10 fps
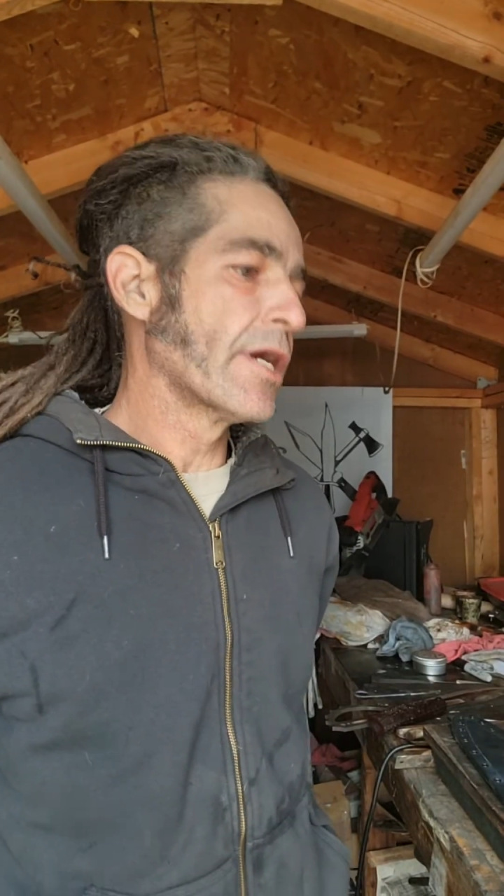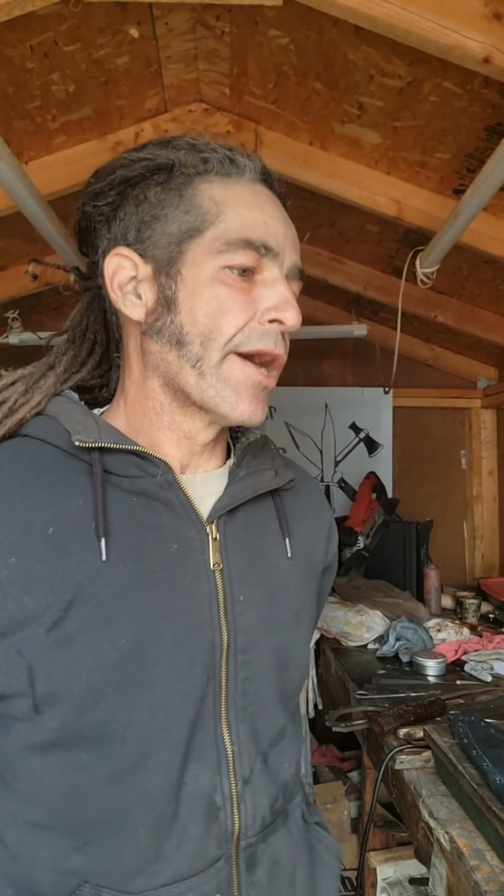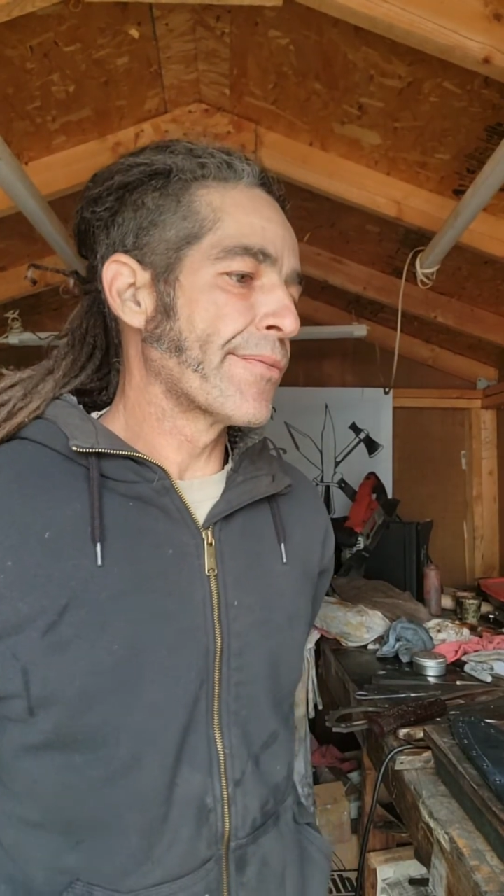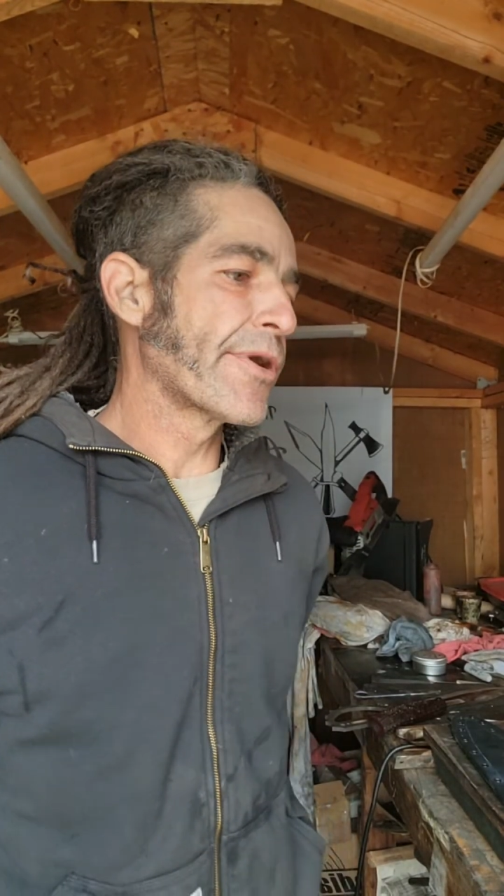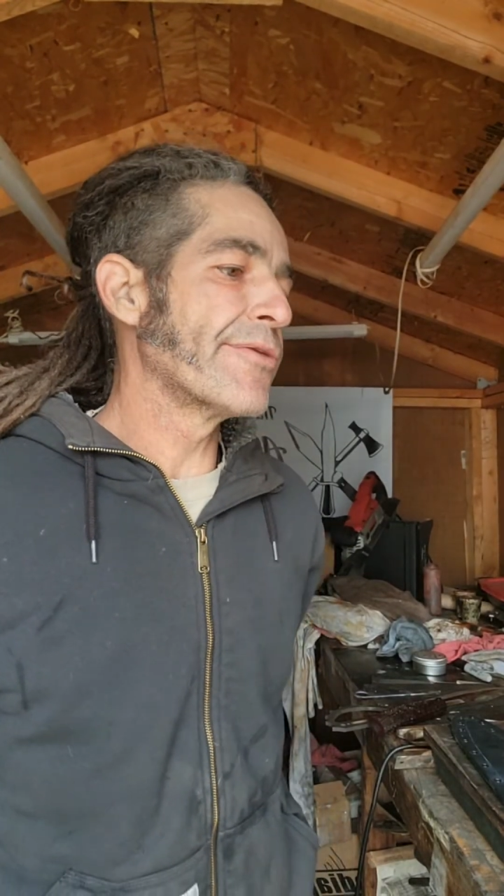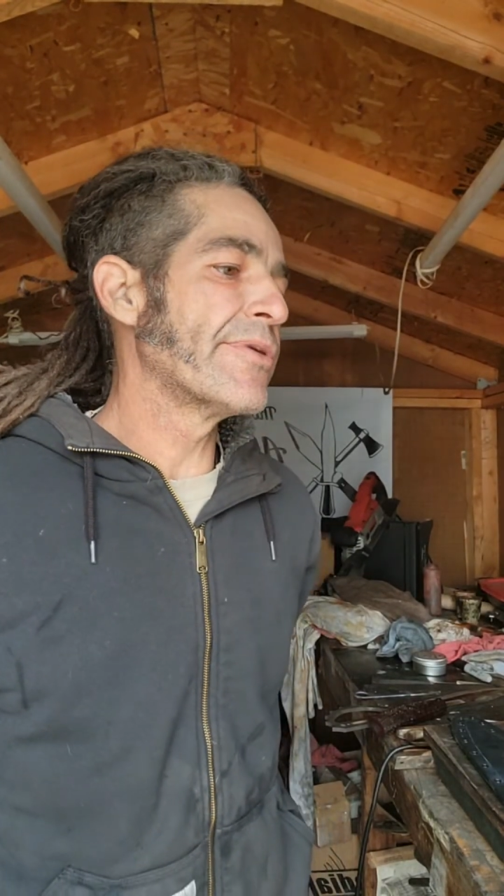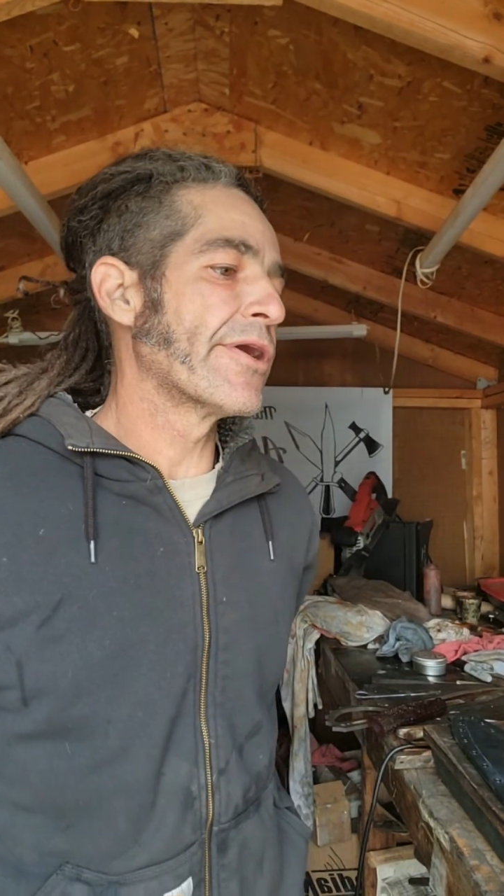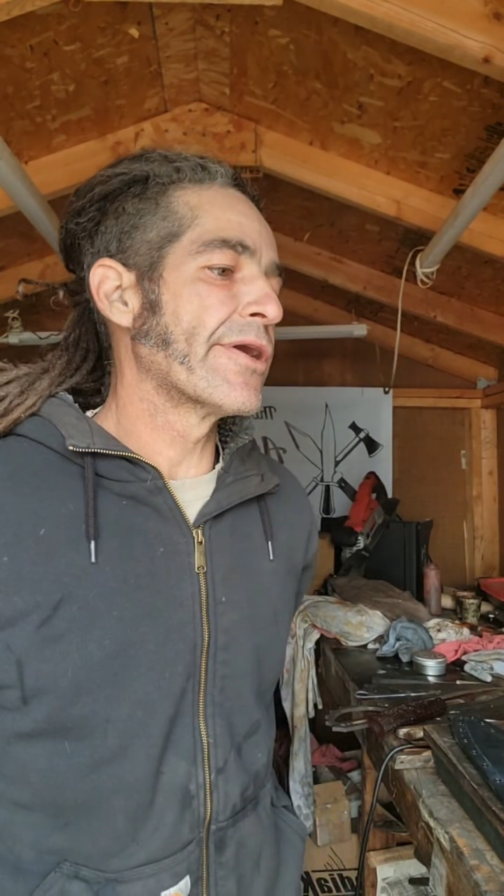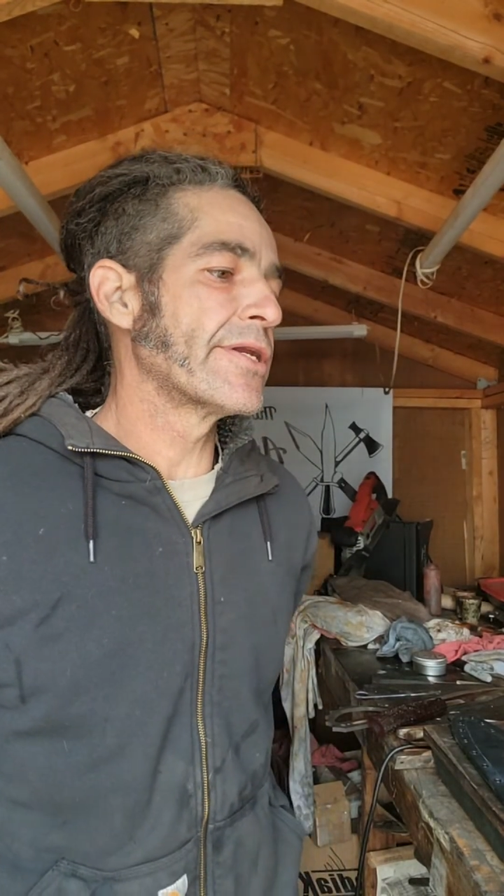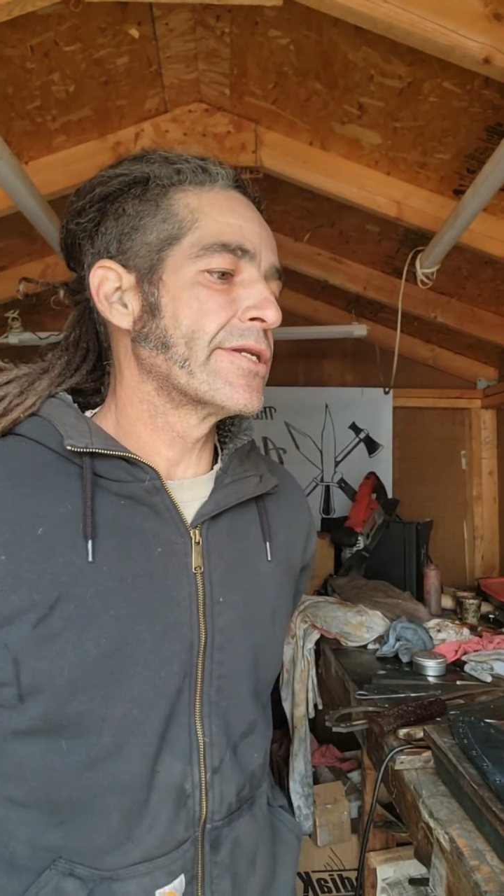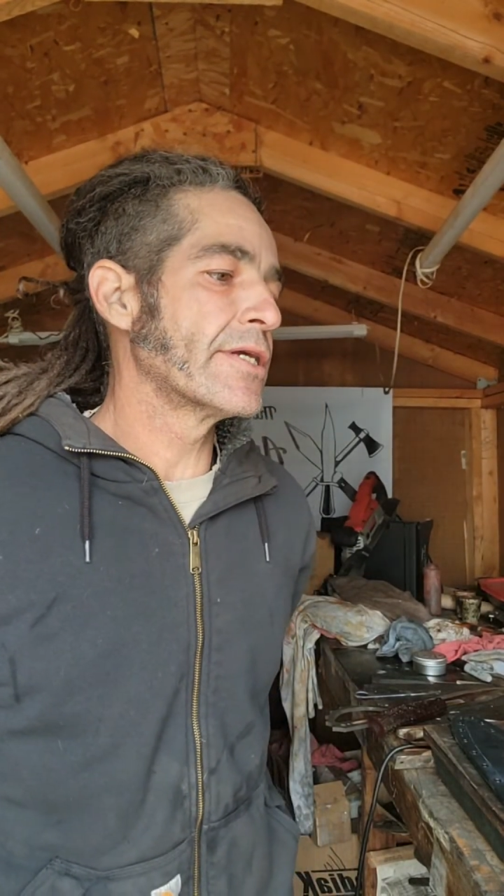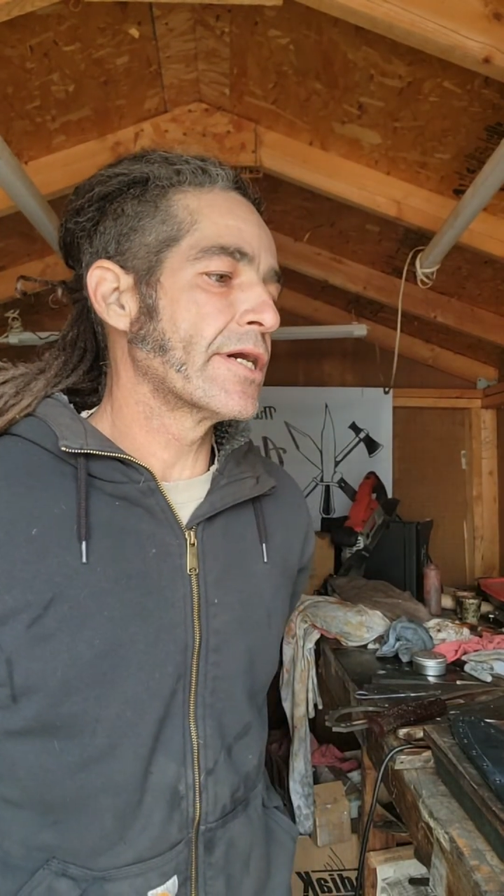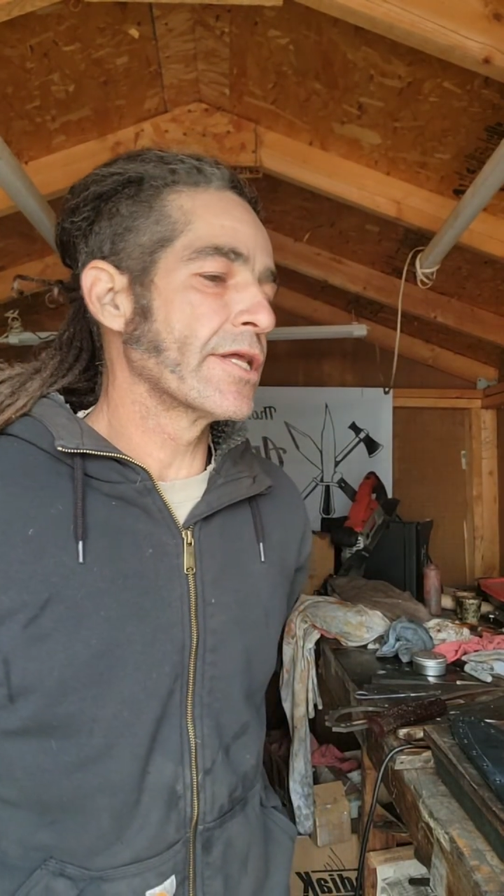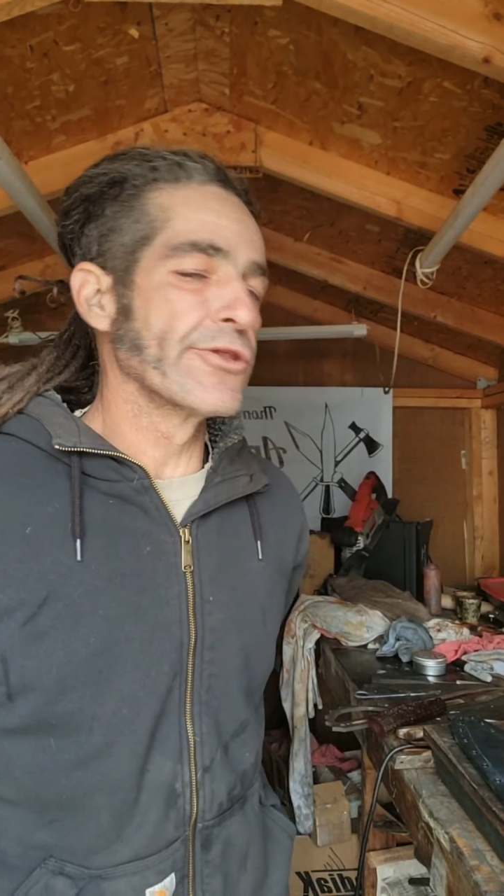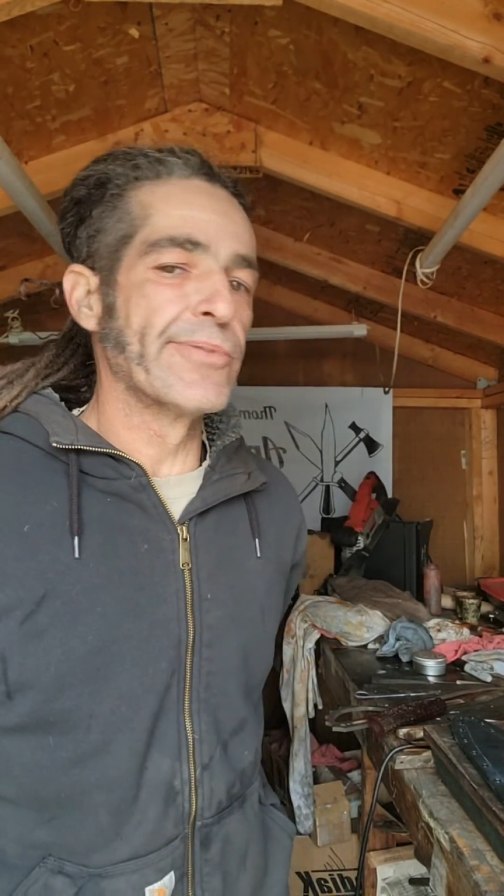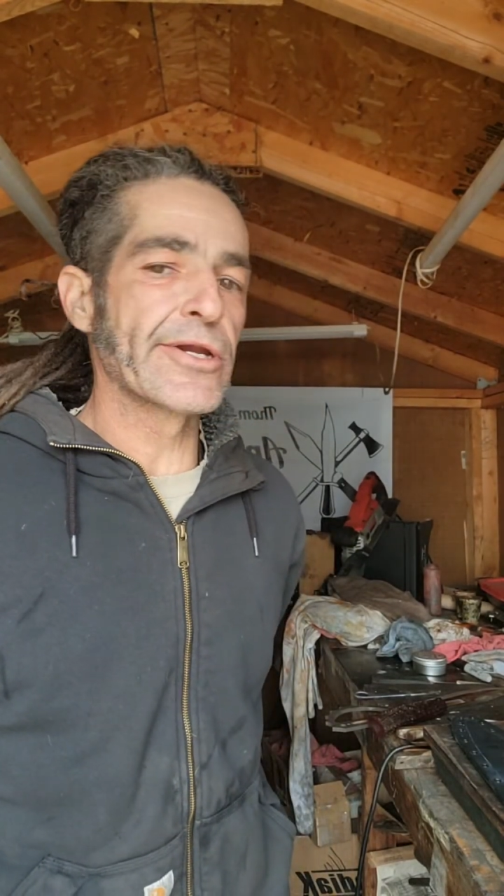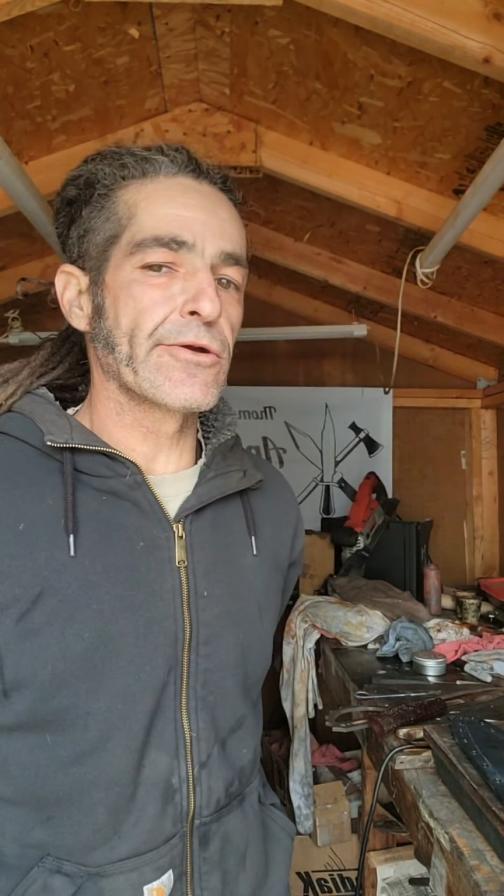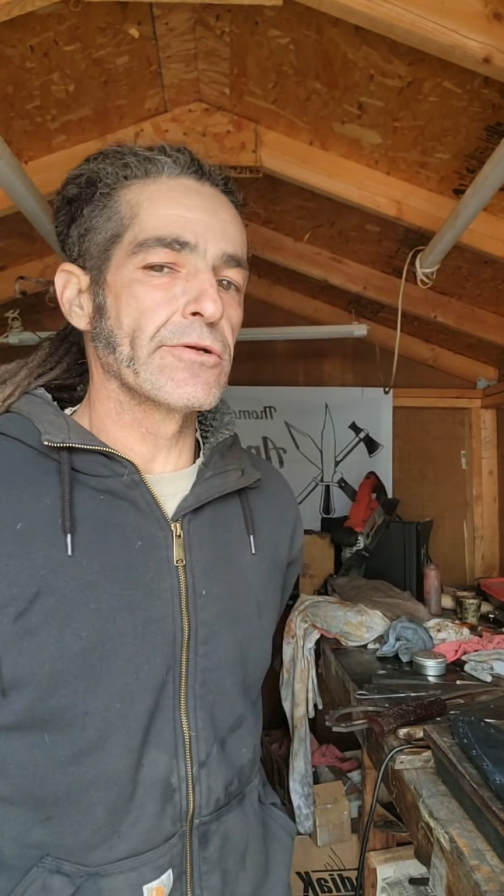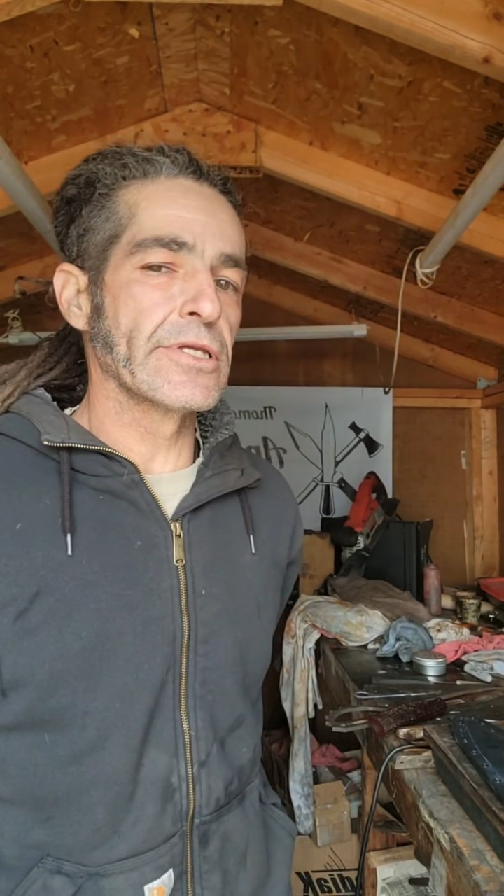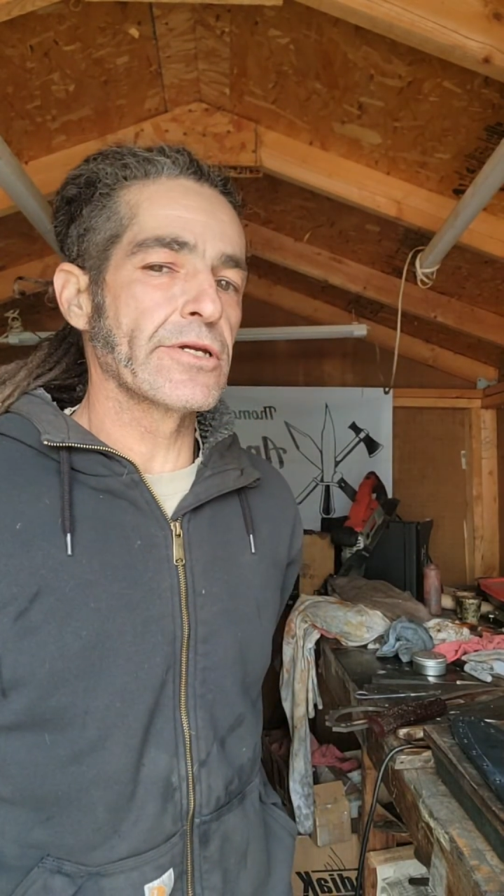I'll probably be on a little bit
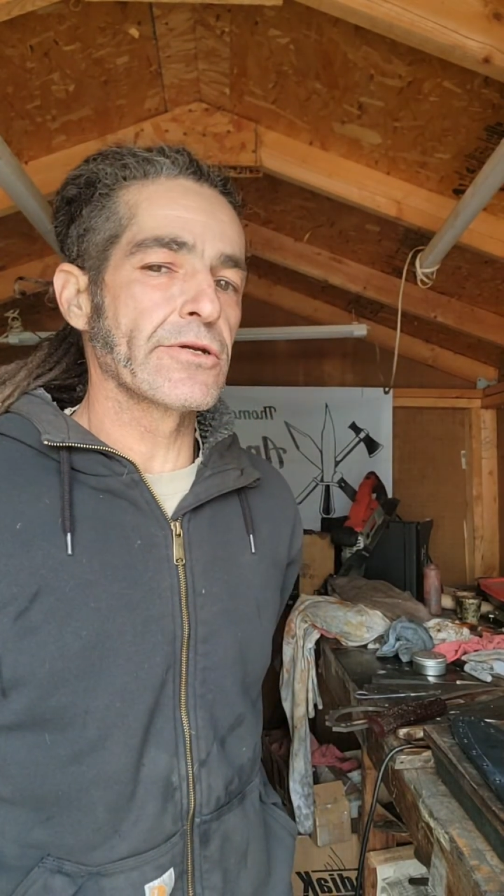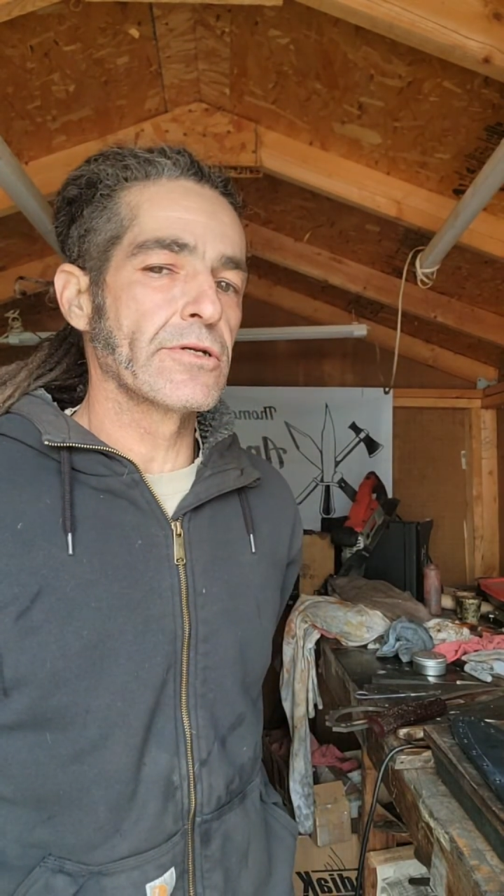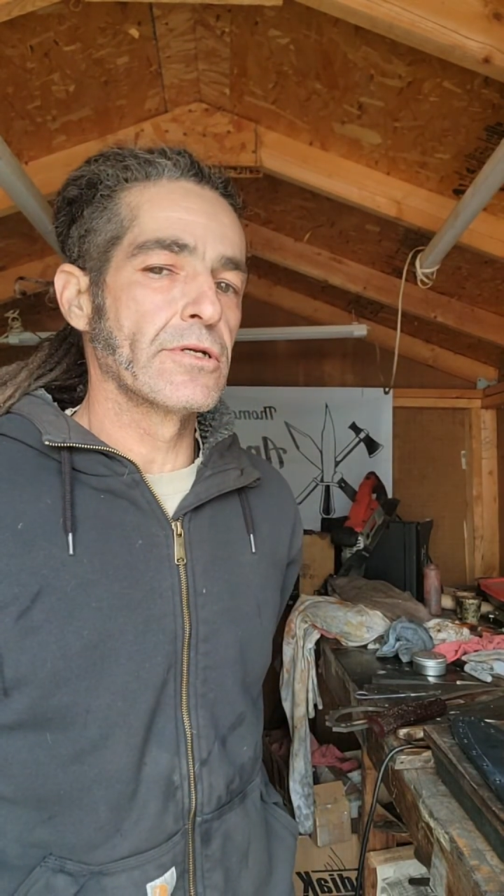earlier,